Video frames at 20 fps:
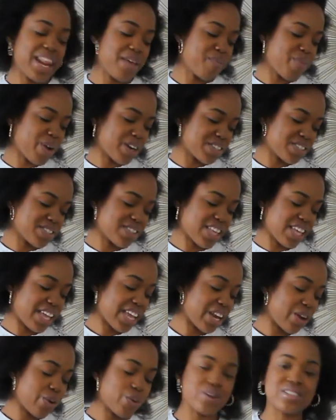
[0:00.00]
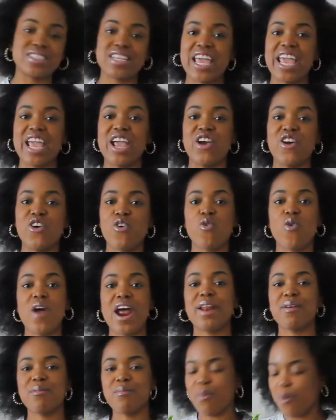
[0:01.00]
it, but I just think it looks
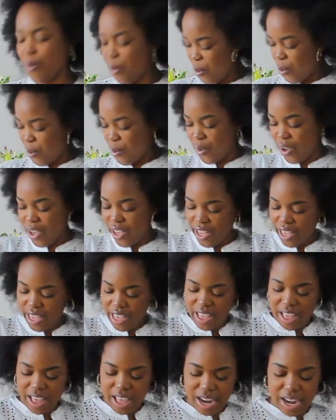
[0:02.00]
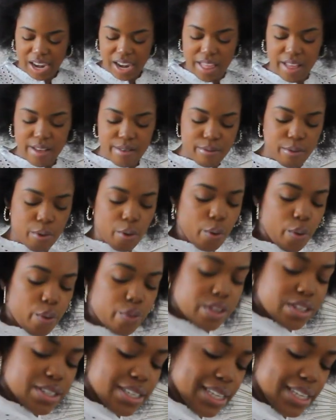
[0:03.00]
incredible. I love all the